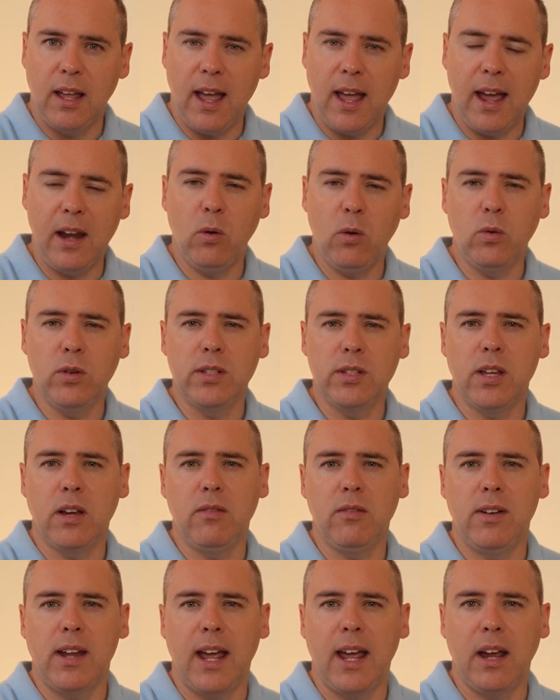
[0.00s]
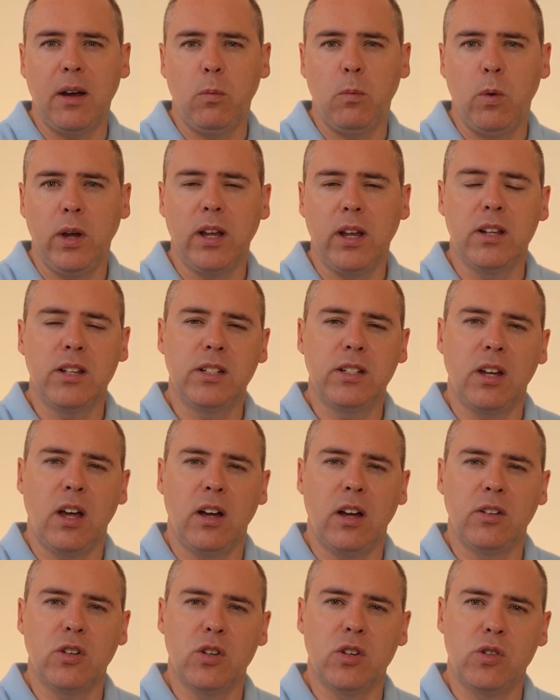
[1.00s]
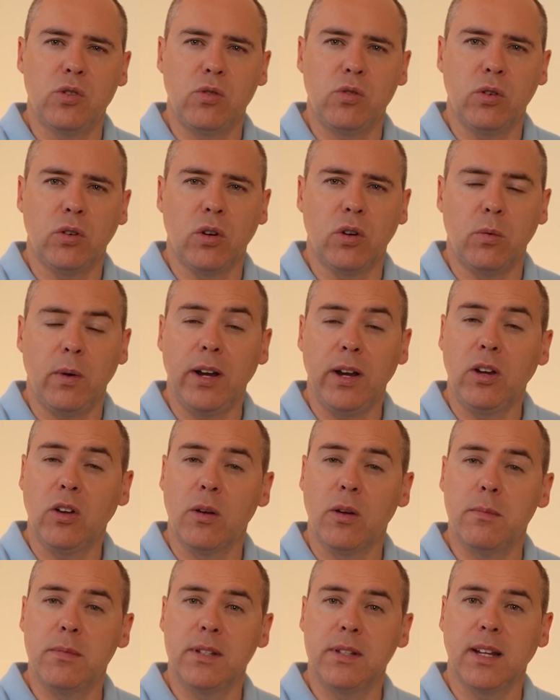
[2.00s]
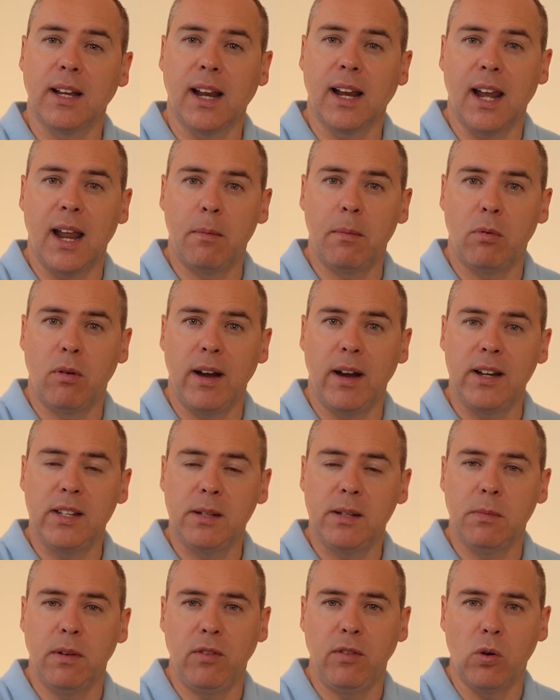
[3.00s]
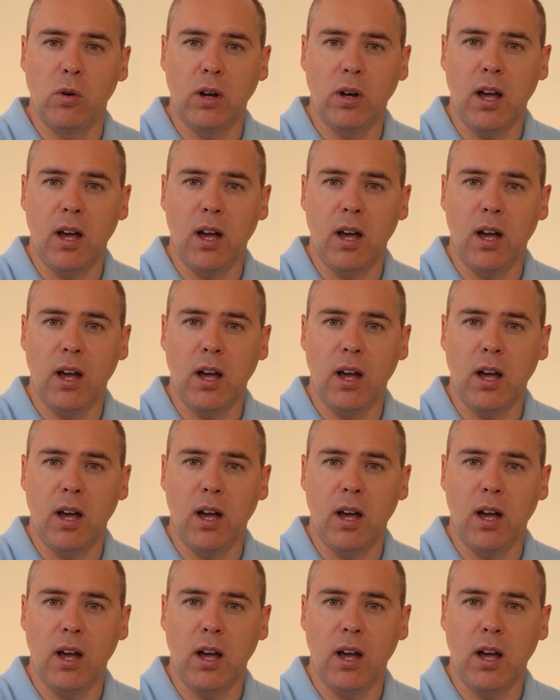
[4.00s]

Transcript: And also now we can start to struggle when it comes to collaborating with your